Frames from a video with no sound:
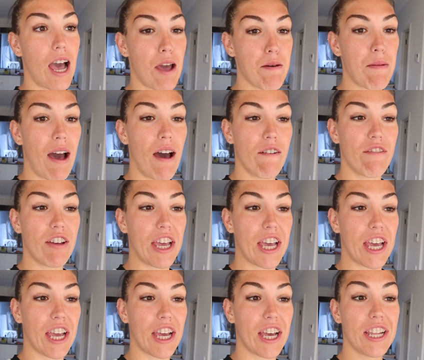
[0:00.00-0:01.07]
I am
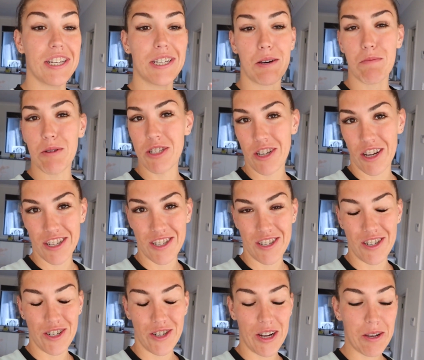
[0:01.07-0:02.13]
having double jaw
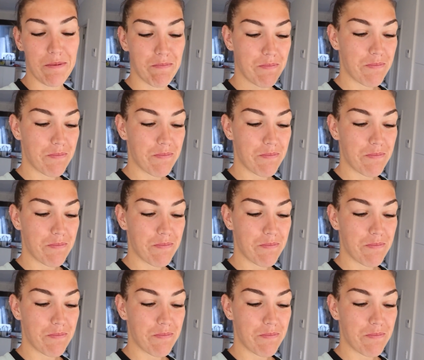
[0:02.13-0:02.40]
surgery.